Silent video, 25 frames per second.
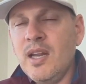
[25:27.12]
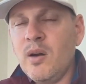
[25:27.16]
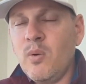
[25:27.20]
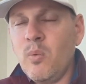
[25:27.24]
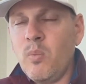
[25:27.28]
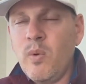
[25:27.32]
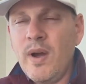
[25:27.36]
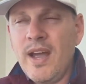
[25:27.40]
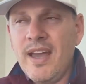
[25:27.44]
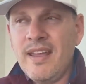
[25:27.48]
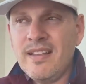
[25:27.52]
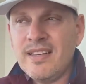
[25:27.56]
in
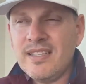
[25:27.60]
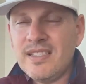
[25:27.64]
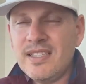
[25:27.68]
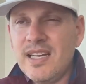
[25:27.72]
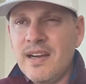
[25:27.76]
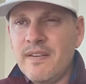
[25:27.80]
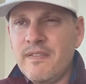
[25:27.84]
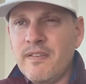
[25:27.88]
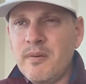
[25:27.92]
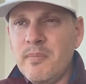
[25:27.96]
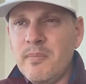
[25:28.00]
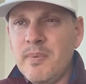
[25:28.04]
a way
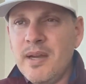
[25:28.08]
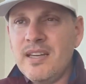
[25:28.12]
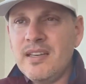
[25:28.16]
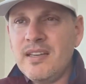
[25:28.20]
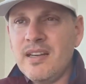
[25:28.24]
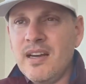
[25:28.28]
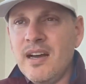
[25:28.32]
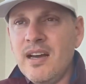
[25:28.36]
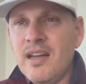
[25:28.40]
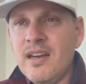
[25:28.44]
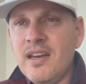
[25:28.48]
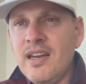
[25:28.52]
that's never
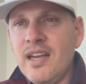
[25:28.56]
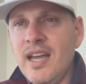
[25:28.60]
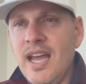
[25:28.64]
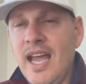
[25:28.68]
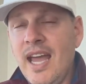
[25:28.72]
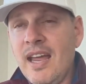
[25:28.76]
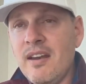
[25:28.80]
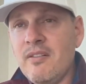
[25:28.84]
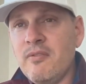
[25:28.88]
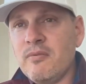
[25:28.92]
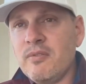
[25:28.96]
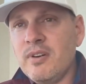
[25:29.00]
been
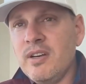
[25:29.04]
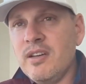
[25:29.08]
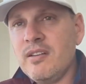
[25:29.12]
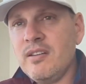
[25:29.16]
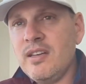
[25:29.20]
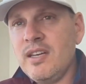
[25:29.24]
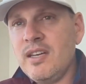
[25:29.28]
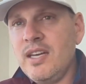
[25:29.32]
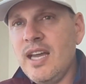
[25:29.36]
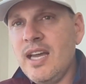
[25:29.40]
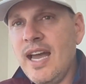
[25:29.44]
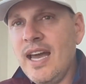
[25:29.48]
done, and
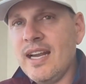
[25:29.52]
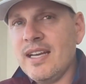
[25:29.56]
really